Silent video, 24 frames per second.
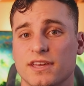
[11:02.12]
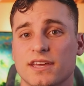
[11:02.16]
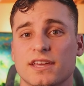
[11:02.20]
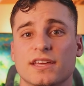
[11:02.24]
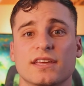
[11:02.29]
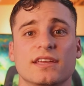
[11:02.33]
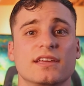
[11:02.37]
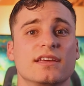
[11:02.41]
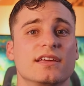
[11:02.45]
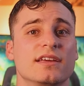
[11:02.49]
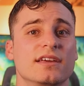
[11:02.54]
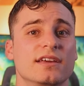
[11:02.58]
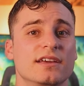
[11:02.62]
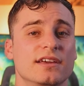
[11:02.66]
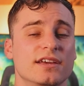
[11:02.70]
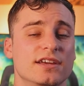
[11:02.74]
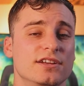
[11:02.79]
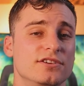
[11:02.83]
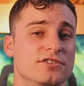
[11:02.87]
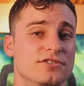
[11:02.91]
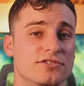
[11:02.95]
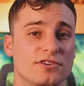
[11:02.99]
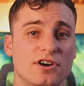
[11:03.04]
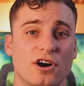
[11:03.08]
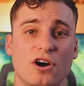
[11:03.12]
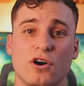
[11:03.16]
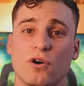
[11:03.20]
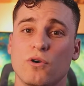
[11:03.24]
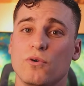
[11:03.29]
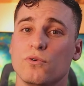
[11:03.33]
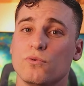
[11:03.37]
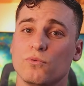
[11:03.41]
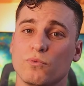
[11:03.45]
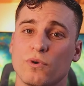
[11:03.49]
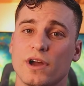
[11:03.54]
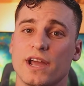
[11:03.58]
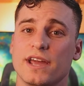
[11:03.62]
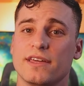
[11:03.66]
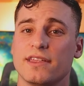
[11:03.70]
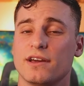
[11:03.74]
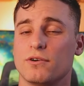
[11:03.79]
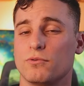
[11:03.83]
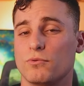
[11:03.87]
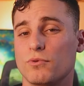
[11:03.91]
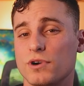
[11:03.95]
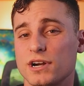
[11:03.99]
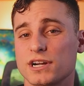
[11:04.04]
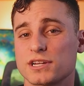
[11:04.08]
it in your own way
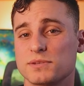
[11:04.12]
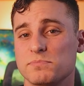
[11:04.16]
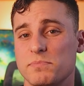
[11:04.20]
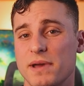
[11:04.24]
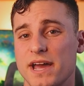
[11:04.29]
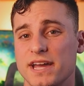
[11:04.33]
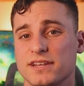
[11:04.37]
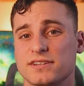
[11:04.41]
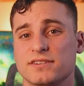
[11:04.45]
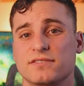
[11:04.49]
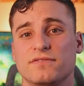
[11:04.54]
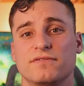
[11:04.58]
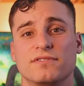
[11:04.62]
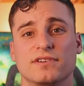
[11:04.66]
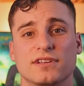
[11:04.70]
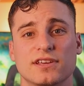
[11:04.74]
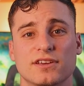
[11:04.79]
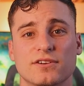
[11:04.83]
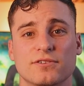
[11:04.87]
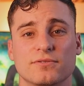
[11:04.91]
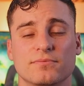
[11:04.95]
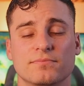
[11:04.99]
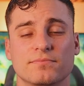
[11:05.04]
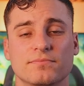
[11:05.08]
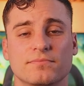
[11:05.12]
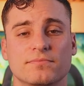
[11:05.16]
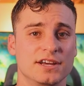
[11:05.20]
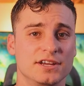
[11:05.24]
that works best for you.